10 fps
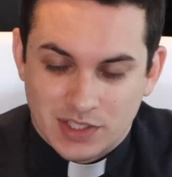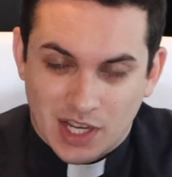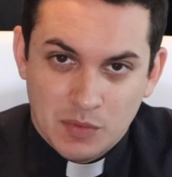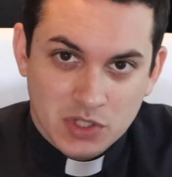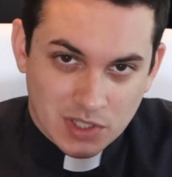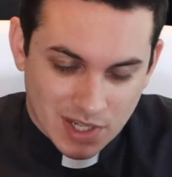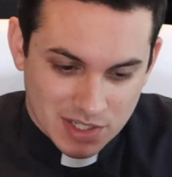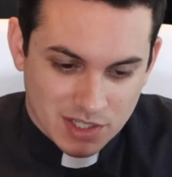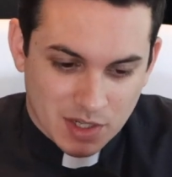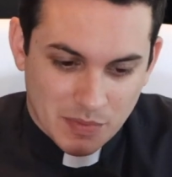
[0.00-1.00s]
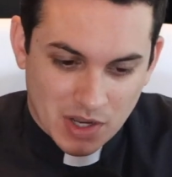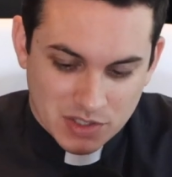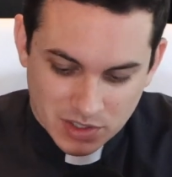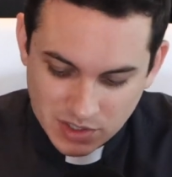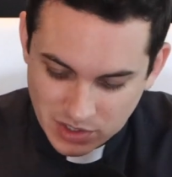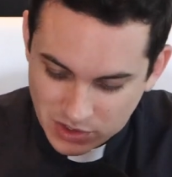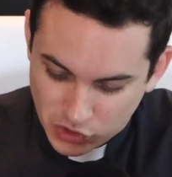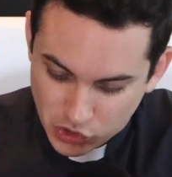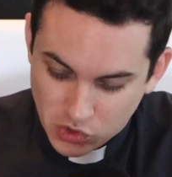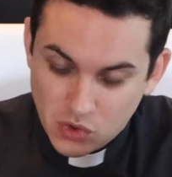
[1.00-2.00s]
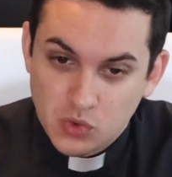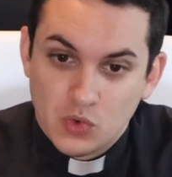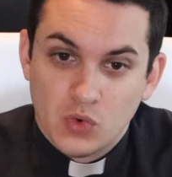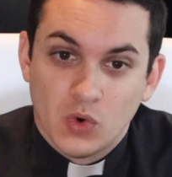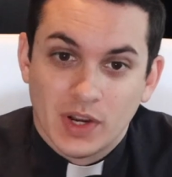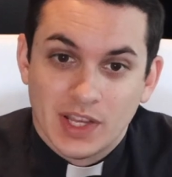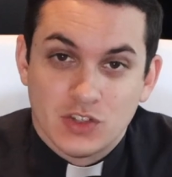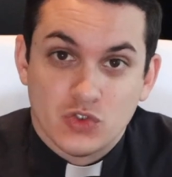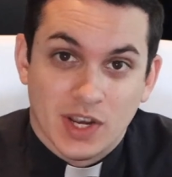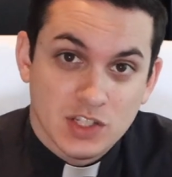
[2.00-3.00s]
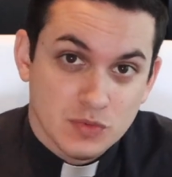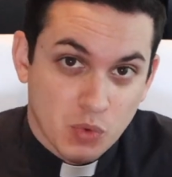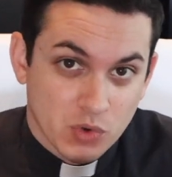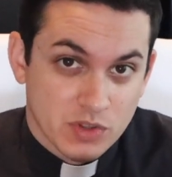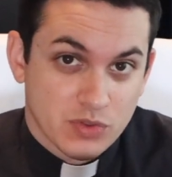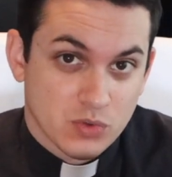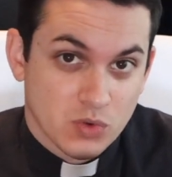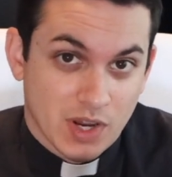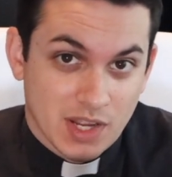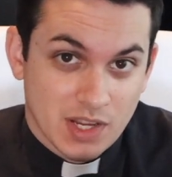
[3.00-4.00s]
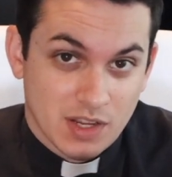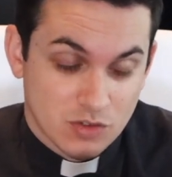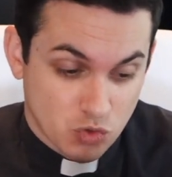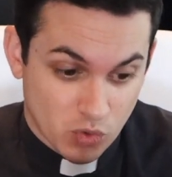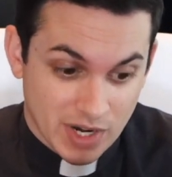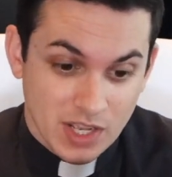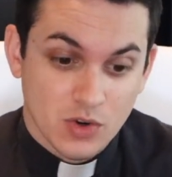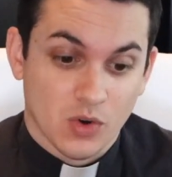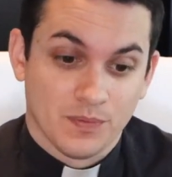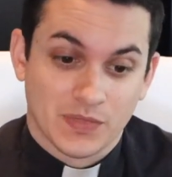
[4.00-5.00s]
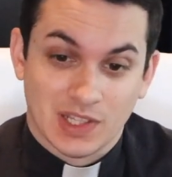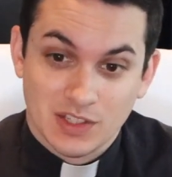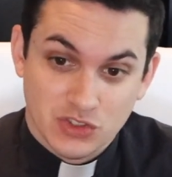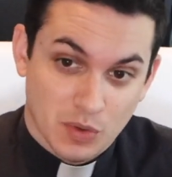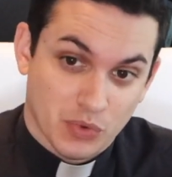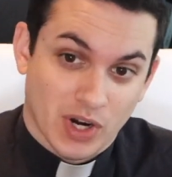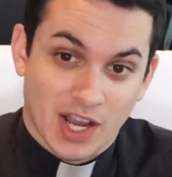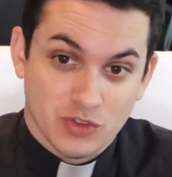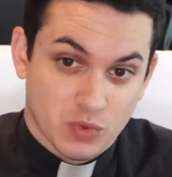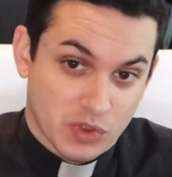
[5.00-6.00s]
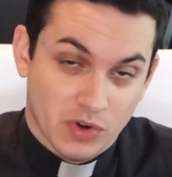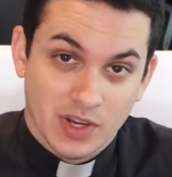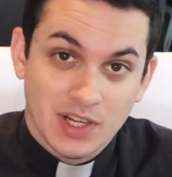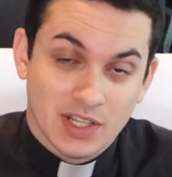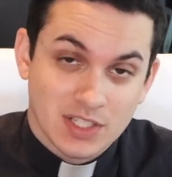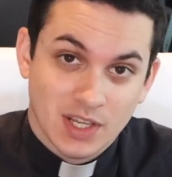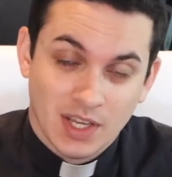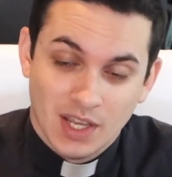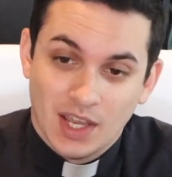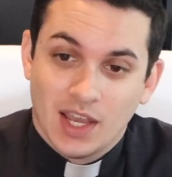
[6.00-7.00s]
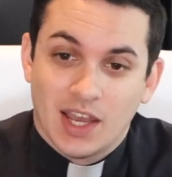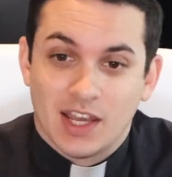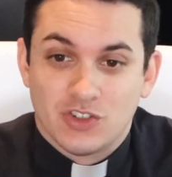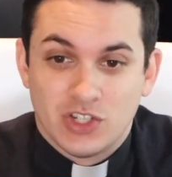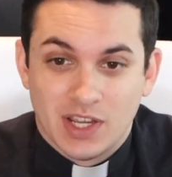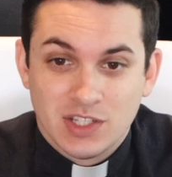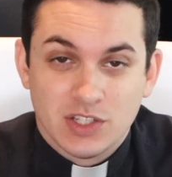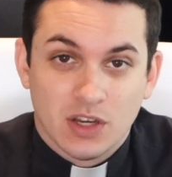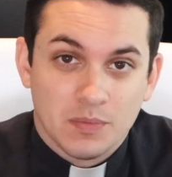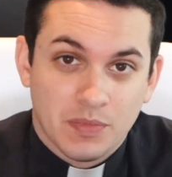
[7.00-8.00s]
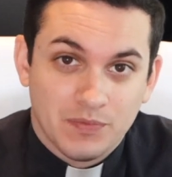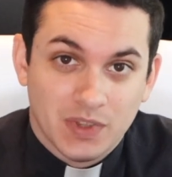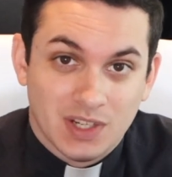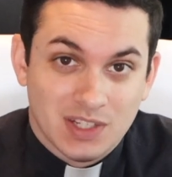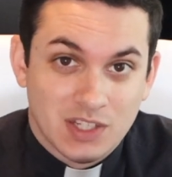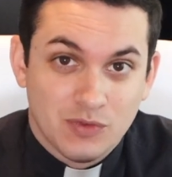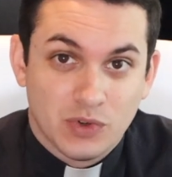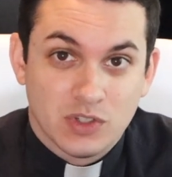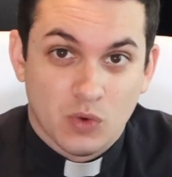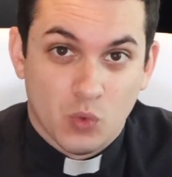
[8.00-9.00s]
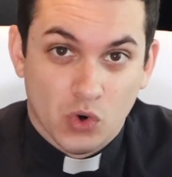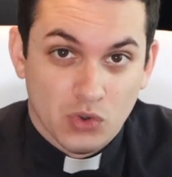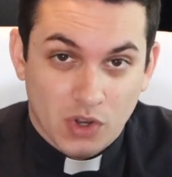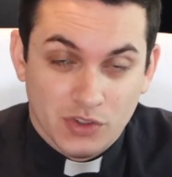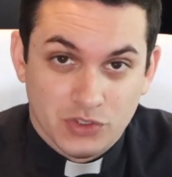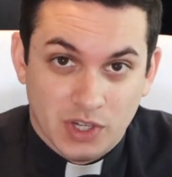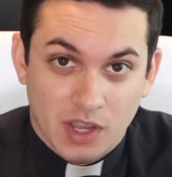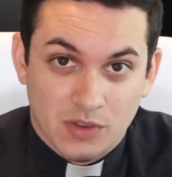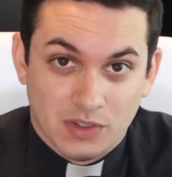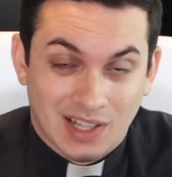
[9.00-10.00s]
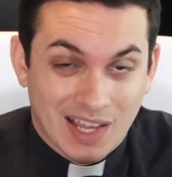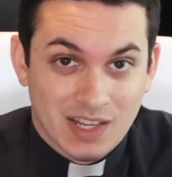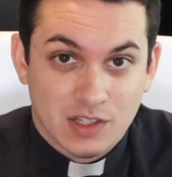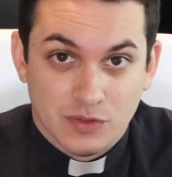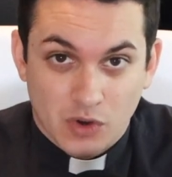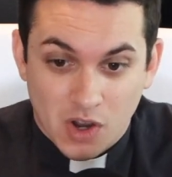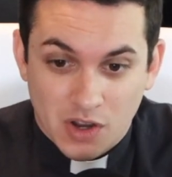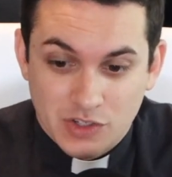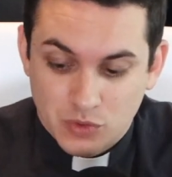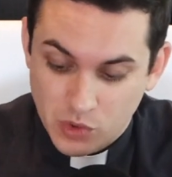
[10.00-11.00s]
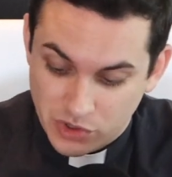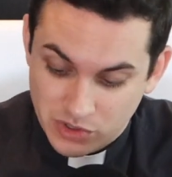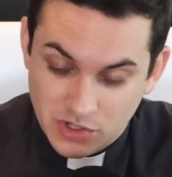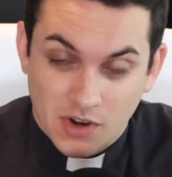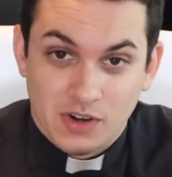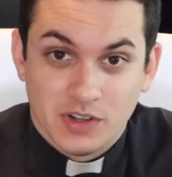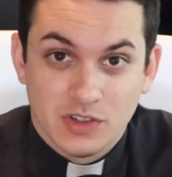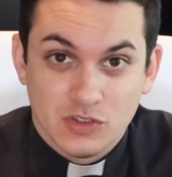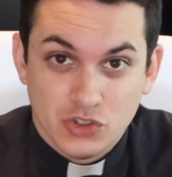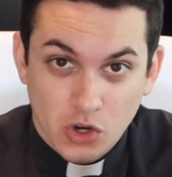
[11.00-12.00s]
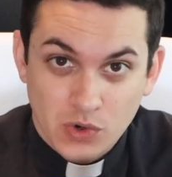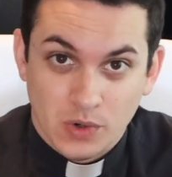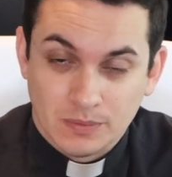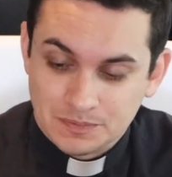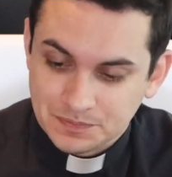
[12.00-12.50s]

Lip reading: a timeless classic about a girl who gets transported through a tornado that lifts up her house with her in it, and she ends up in a different world altogether, the land of Oz, with her dog, Toto.